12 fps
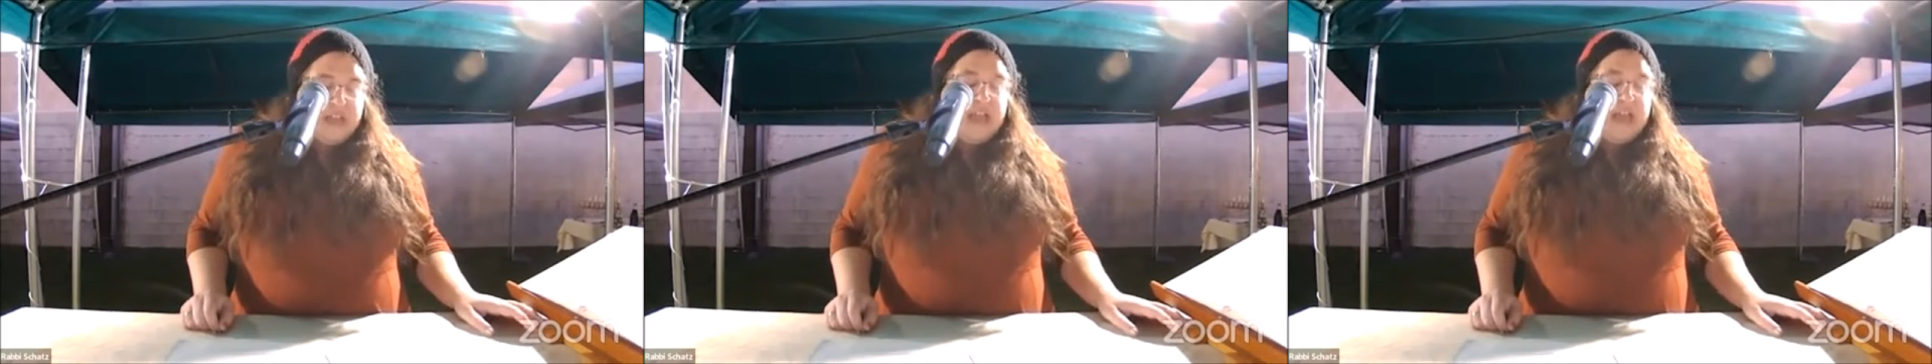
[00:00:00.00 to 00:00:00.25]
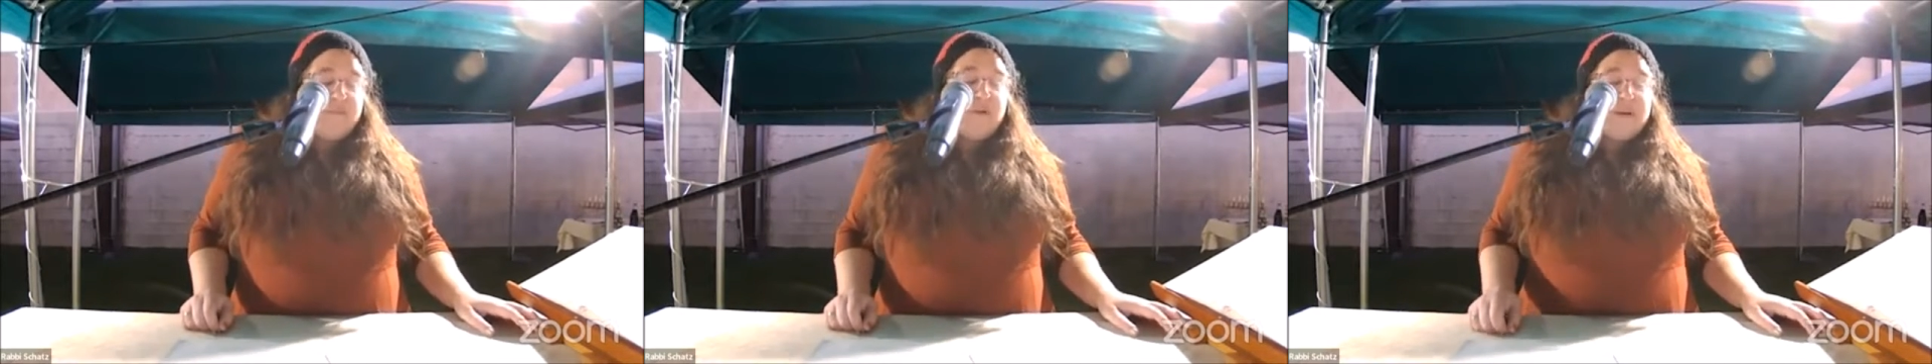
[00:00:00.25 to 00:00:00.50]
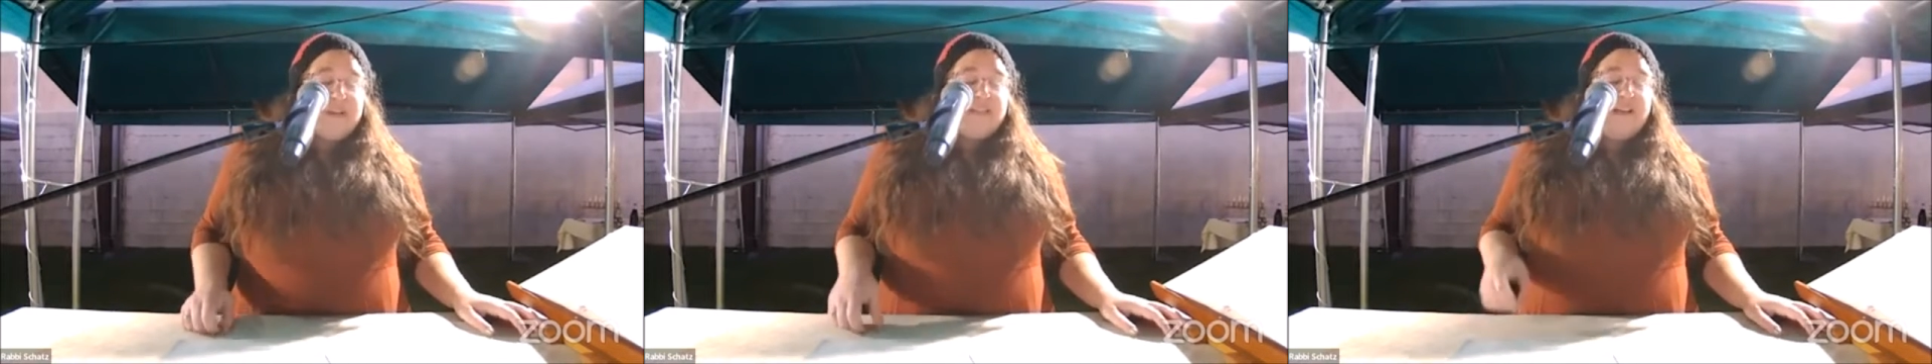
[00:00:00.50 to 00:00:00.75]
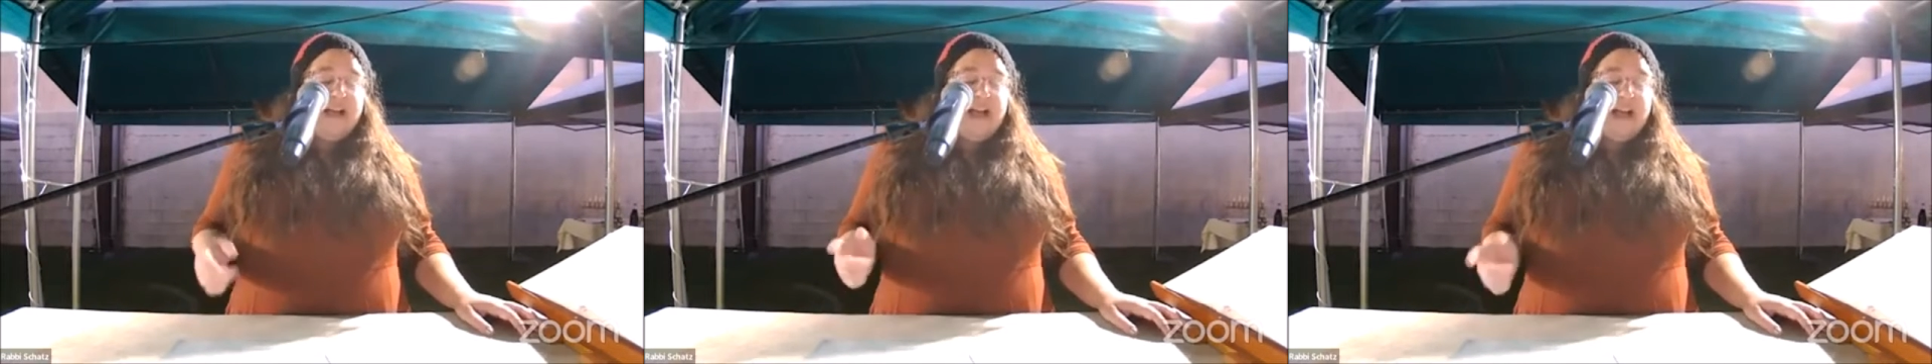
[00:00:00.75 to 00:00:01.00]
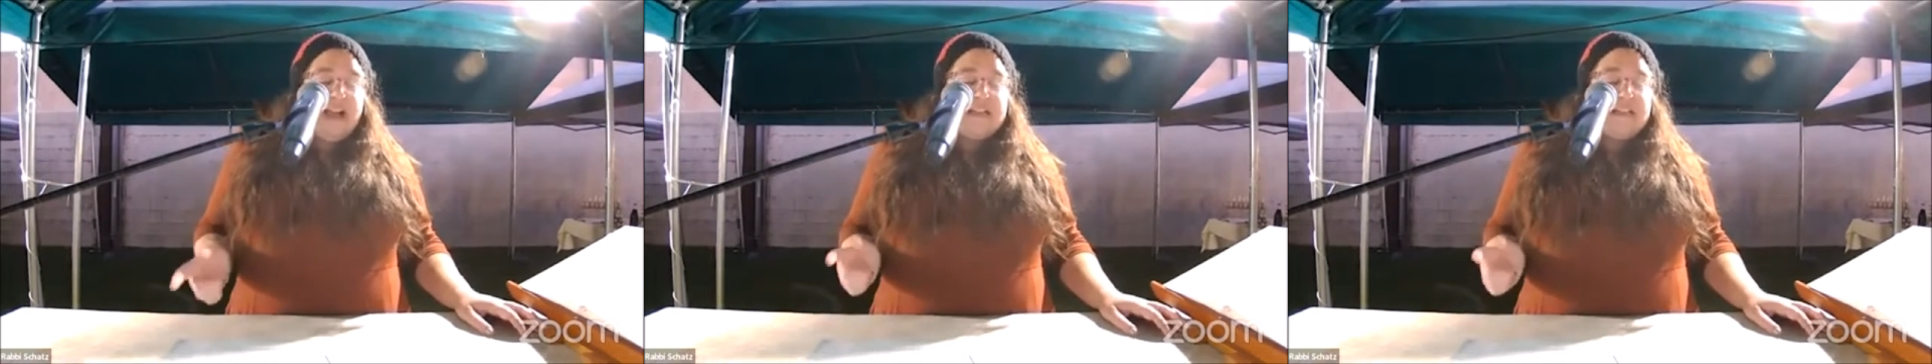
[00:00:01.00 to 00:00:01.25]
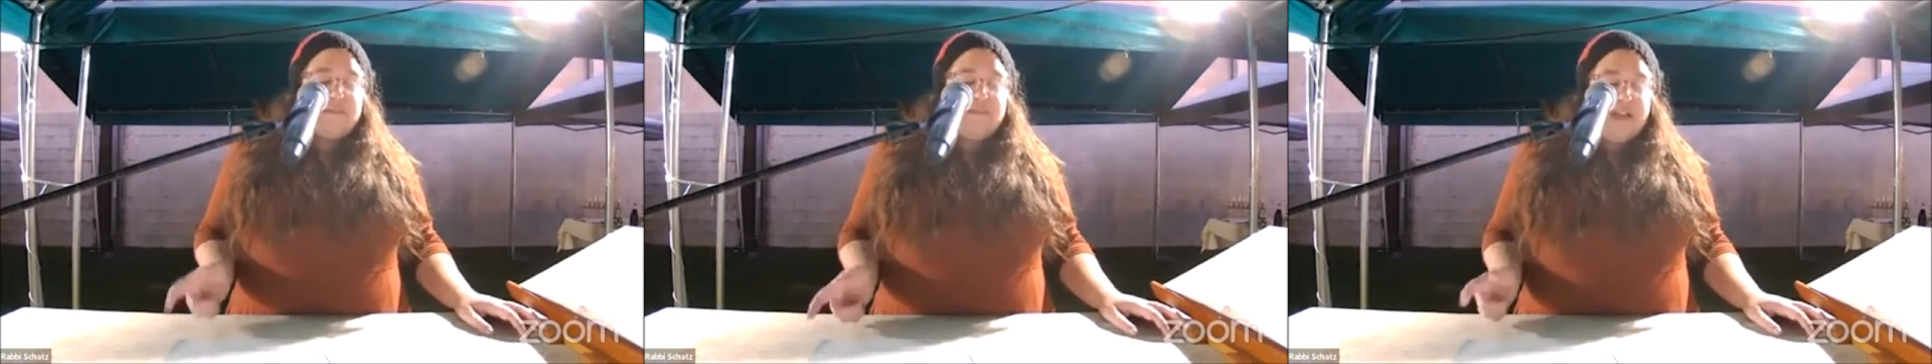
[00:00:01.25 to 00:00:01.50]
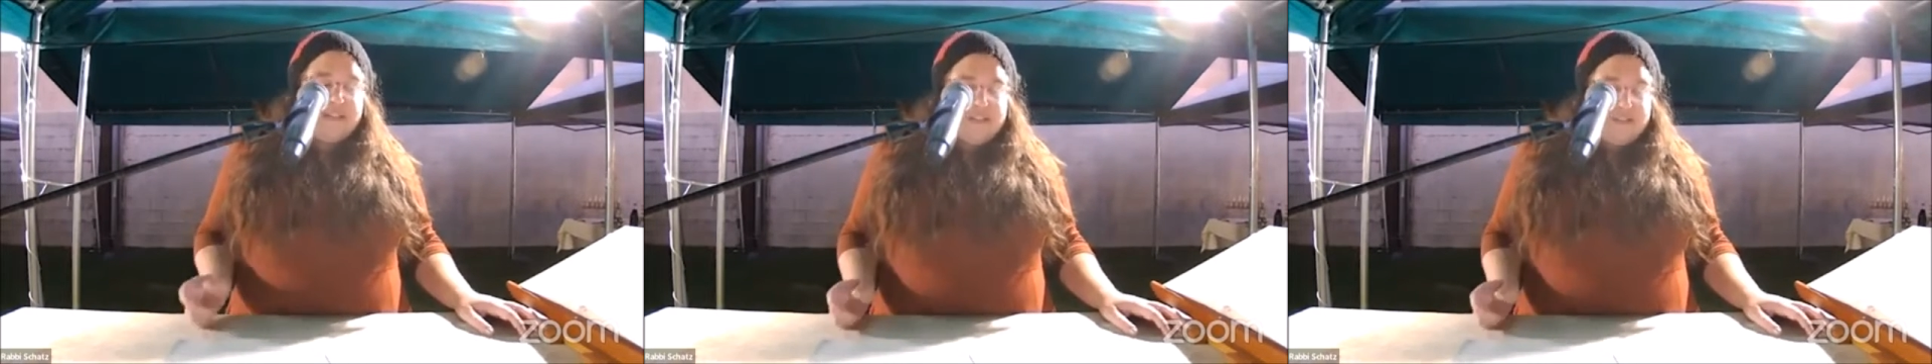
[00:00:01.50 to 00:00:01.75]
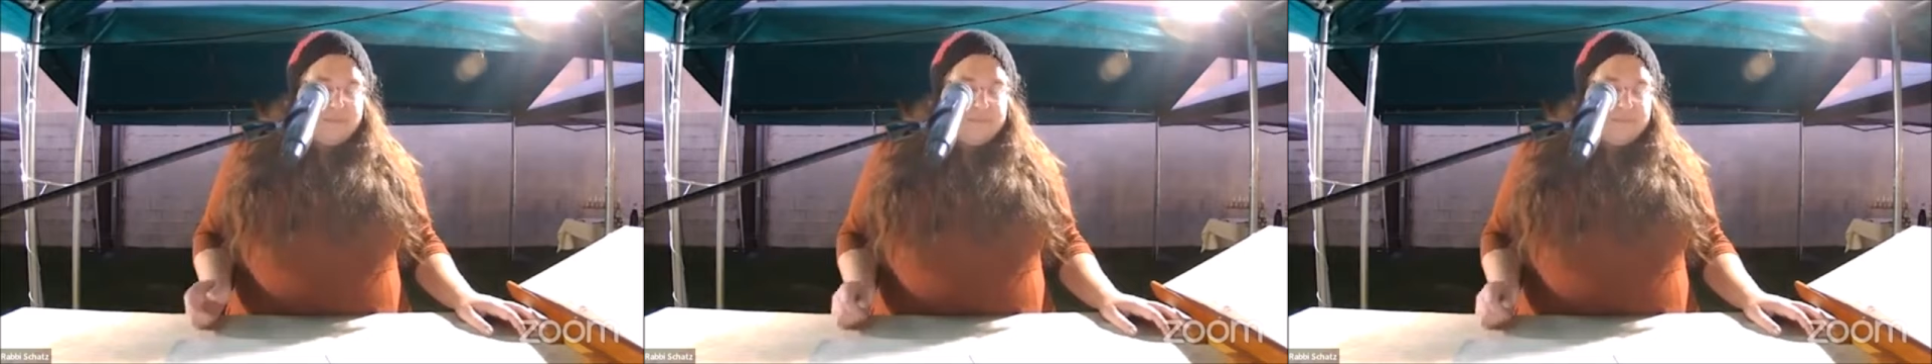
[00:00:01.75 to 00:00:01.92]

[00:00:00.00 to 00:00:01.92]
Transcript: and putting the highest value